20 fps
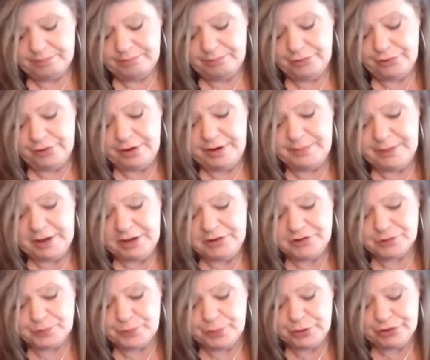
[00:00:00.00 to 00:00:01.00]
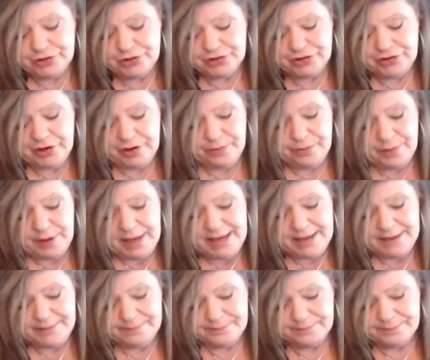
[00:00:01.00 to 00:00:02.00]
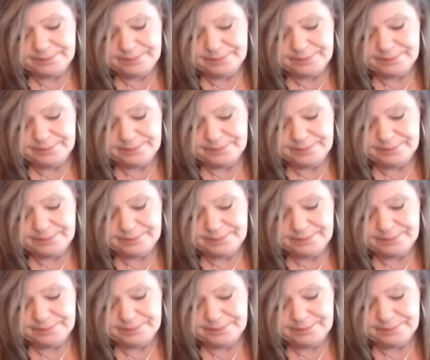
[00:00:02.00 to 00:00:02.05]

pretty much pushed you away